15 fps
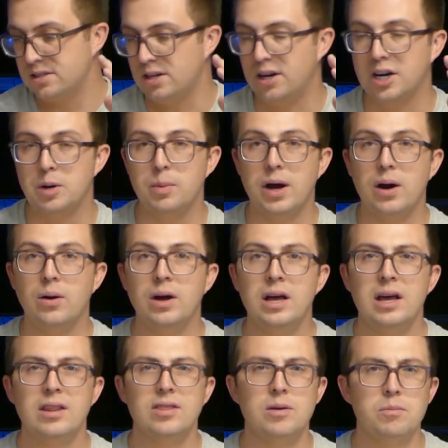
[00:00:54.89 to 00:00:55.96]
talk about
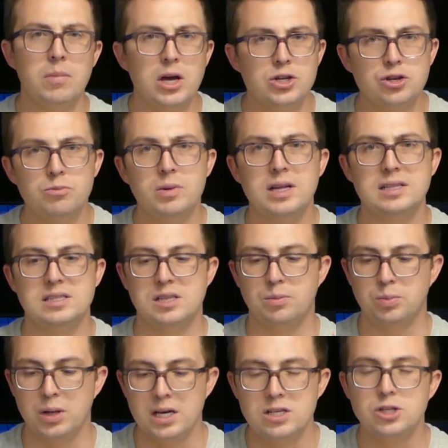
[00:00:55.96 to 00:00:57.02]
the measurements, the
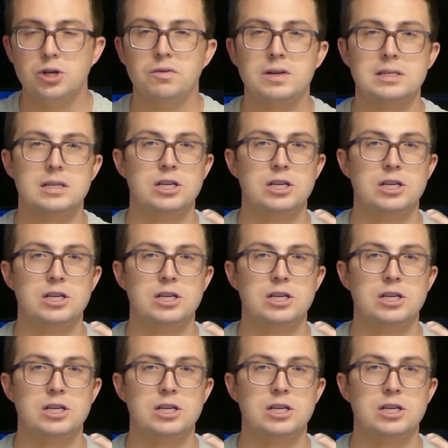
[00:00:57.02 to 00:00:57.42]
play surface,